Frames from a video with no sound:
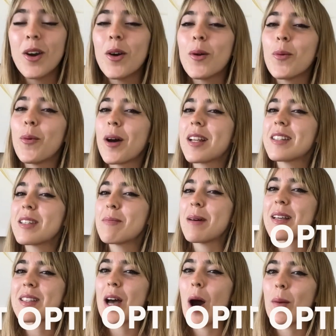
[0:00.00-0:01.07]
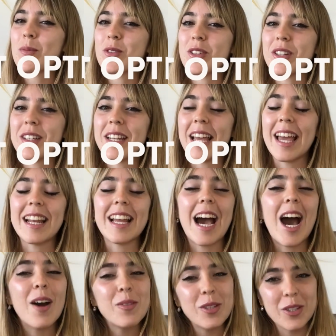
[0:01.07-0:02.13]
What is the best option and
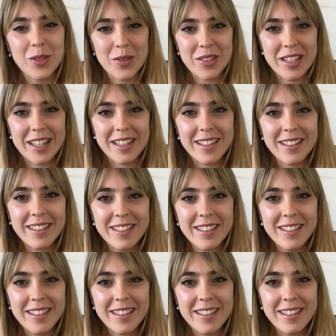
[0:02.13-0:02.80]
how to use it?